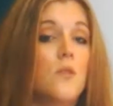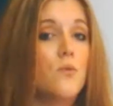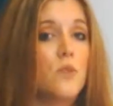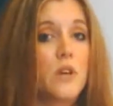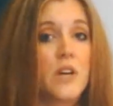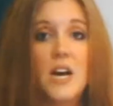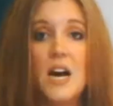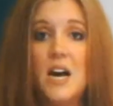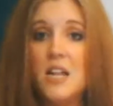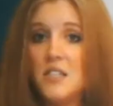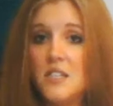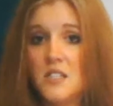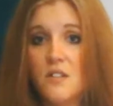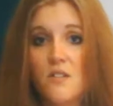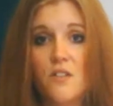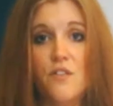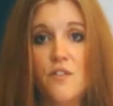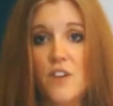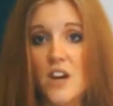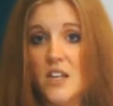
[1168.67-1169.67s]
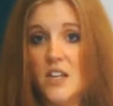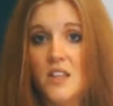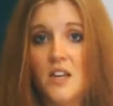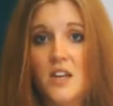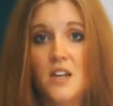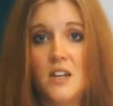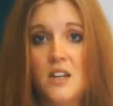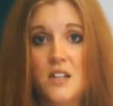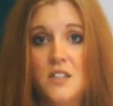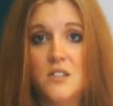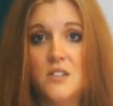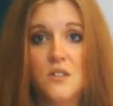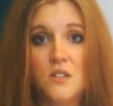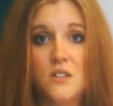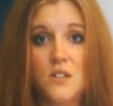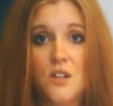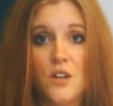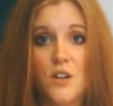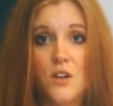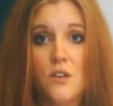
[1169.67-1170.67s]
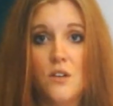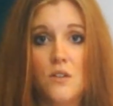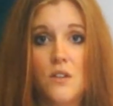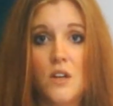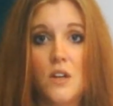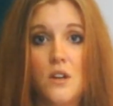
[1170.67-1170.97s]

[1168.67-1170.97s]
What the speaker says: Regardless of the fact that it's, you know,